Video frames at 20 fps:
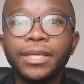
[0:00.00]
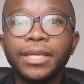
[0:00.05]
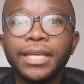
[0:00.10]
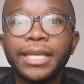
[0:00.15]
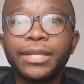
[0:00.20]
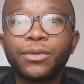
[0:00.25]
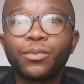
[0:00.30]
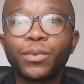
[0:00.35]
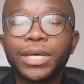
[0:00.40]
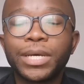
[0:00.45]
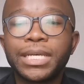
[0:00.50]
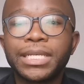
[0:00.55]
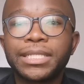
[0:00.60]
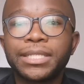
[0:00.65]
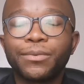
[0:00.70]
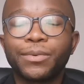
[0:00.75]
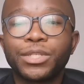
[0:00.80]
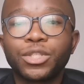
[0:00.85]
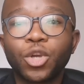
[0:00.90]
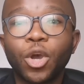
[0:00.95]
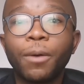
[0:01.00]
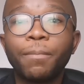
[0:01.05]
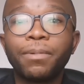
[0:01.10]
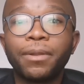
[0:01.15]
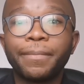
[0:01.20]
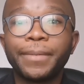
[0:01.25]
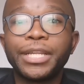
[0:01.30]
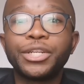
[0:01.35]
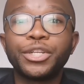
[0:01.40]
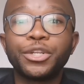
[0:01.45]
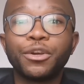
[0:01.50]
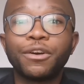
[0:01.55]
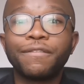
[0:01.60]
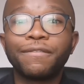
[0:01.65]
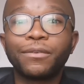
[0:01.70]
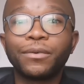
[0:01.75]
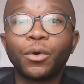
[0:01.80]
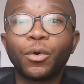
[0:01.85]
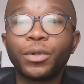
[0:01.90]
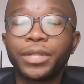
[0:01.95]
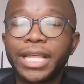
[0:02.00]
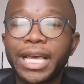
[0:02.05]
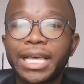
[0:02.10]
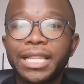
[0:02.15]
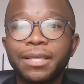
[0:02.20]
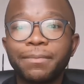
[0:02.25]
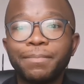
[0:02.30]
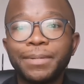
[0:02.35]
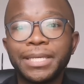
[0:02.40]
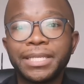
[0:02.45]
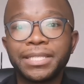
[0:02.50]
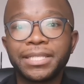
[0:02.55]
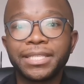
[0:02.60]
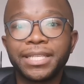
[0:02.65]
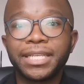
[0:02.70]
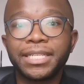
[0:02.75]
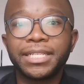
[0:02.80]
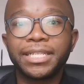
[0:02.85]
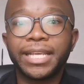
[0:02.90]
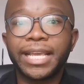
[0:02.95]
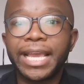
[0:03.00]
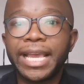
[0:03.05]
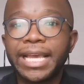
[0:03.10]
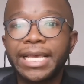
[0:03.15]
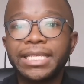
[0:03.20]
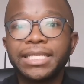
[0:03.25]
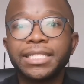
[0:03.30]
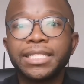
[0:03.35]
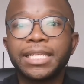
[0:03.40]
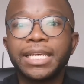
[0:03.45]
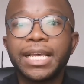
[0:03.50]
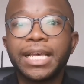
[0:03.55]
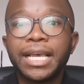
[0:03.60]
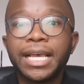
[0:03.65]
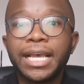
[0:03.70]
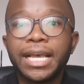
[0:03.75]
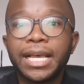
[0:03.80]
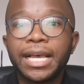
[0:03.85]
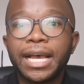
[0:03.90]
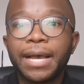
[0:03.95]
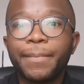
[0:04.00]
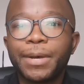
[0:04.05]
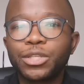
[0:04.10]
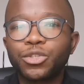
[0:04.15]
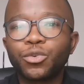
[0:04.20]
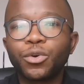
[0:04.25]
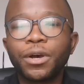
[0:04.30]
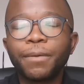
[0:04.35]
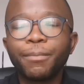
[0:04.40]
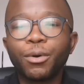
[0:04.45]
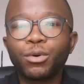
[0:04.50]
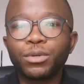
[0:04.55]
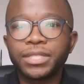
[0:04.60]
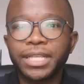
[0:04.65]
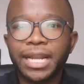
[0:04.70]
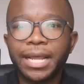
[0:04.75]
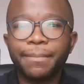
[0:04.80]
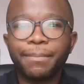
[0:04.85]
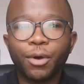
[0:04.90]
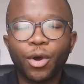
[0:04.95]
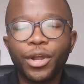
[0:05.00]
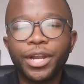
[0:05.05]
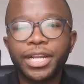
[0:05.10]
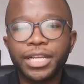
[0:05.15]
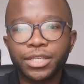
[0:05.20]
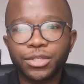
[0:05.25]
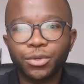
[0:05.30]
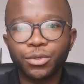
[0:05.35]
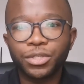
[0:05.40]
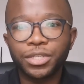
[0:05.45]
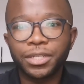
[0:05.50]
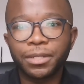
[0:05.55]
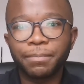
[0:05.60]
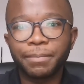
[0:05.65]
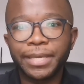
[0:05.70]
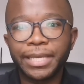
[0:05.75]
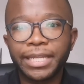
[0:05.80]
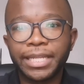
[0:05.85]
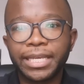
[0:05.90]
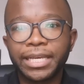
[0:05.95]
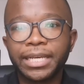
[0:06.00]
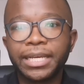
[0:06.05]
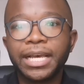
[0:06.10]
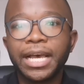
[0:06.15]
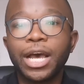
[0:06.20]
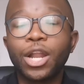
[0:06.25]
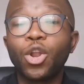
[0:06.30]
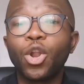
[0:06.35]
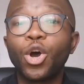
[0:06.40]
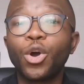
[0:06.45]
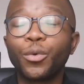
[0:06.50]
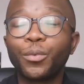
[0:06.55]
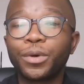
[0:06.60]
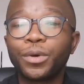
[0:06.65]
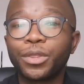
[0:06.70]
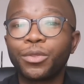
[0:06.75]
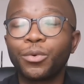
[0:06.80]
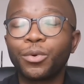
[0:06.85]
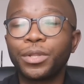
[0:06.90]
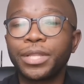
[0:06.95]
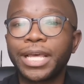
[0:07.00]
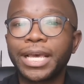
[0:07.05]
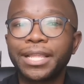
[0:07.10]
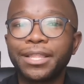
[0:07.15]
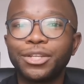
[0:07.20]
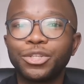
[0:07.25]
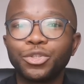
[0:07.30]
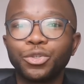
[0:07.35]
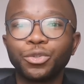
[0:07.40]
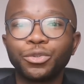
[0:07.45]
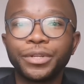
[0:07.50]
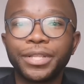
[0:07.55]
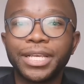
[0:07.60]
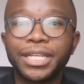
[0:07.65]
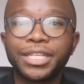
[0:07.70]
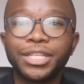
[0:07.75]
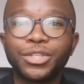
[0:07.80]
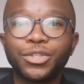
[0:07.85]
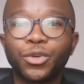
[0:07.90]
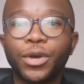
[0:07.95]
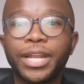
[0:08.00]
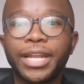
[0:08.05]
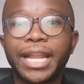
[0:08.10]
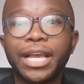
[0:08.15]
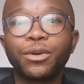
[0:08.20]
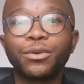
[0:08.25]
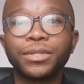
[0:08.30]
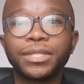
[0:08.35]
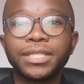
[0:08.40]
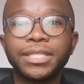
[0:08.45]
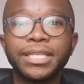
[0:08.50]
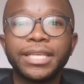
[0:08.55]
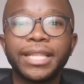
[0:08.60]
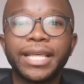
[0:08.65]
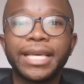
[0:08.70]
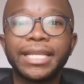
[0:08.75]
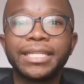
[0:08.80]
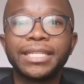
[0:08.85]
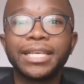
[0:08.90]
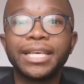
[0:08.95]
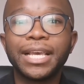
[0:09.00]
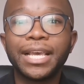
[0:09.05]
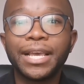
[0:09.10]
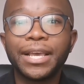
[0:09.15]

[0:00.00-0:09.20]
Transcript: it was complimentary of all the other pieces that she has. I saw her post it up on her social media along with all the other jewelry that she's got, and I could see that